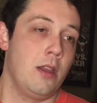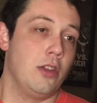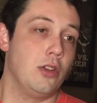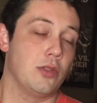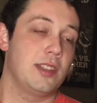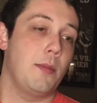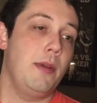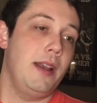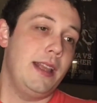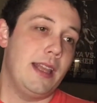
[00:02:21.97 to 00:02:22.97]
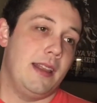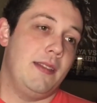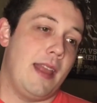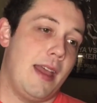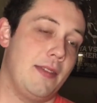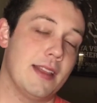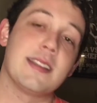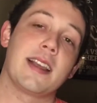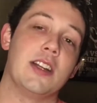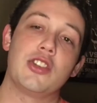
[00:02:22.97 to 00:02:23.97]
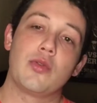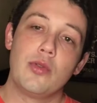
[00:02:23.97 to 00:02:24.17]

You know, somebody in that that's like a true